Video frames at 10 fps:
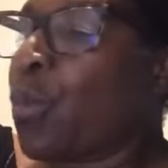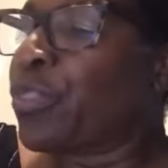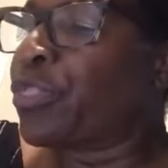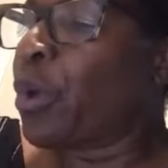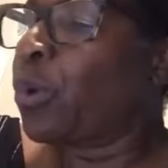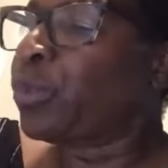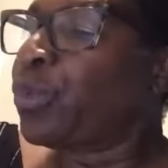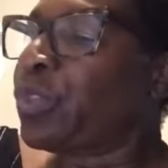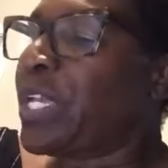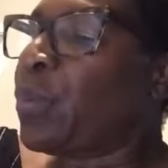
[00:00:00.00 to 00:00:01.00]
with those
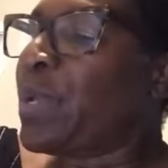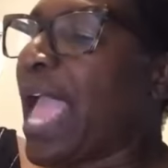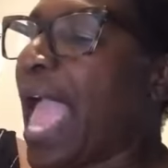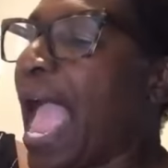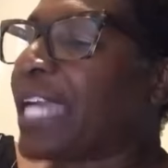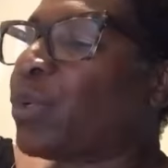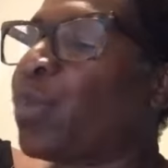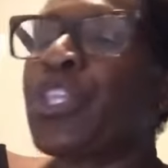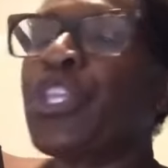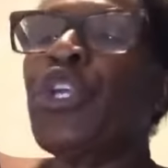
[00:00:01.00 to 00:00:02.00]
who think we act
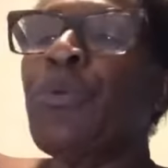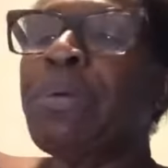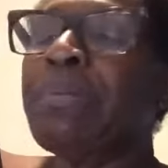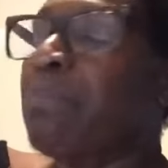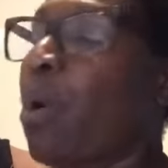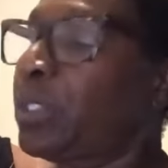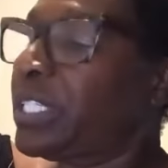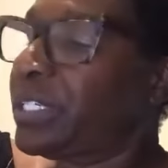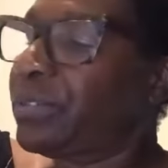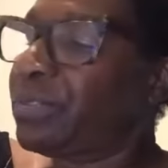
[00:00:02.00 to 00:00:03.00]
with human
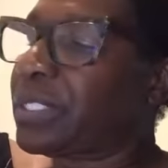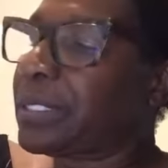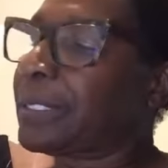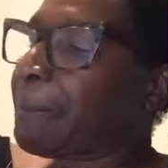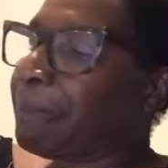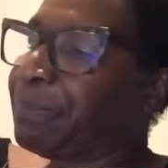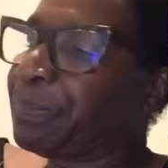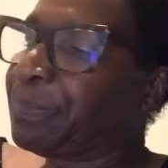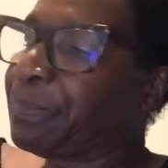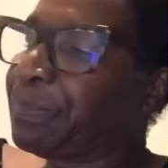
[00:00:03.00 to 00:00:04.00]
motives.
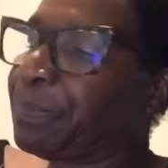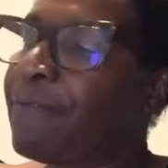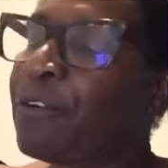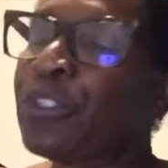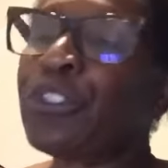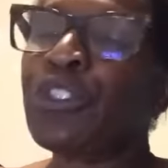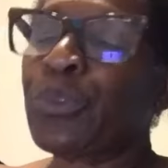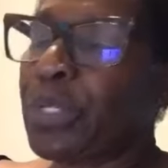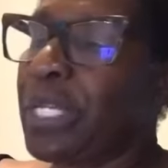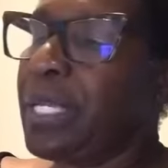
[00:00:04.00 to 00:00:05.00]
Verse
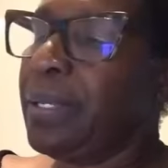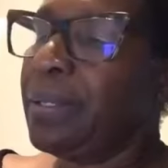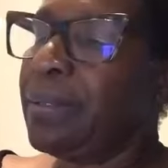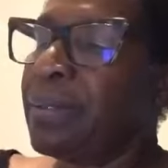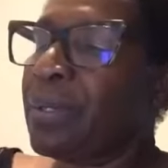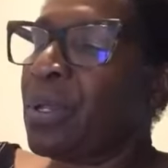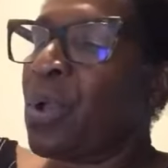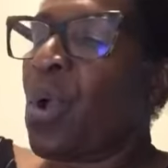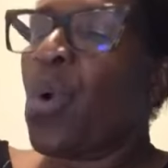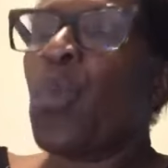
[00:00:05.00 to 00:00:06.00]
3
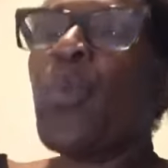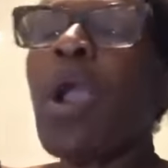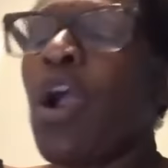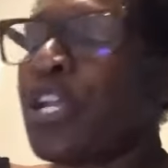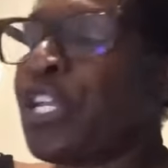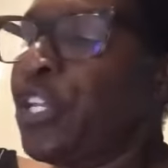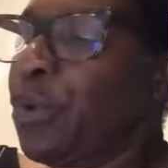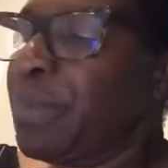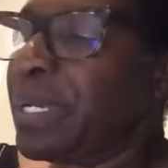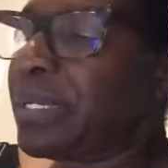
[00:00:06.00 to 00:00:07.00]
We are
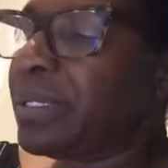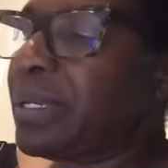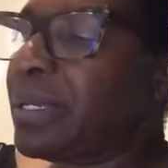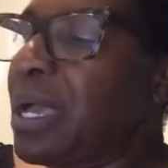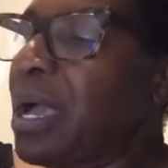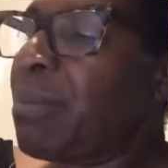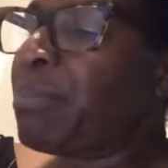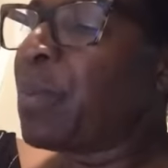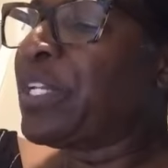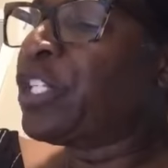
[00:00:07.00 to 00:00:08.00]
human,
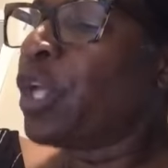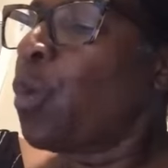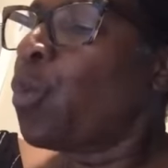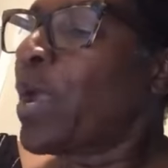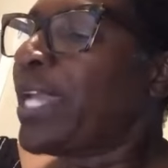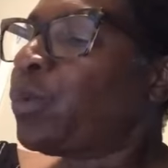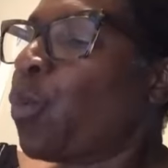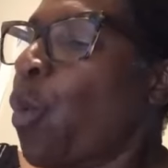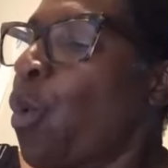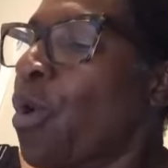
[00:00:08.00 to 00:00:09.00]
but we don't wage
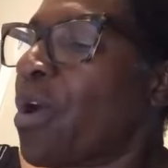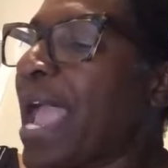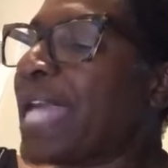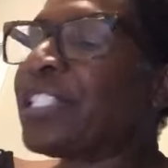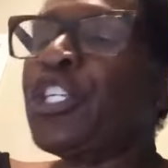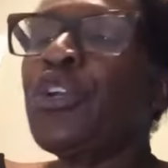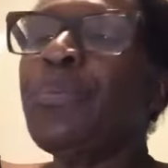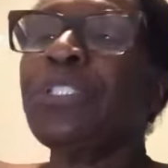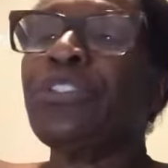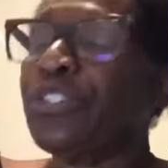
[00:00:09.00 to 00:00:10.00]
war as
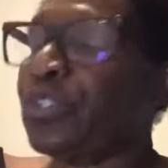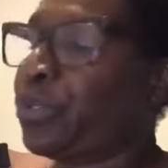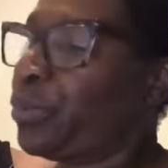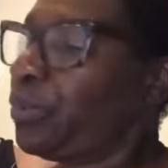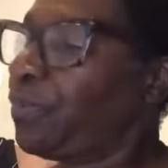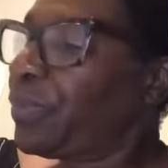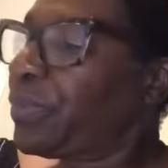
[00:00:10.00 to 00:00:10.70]
humans do.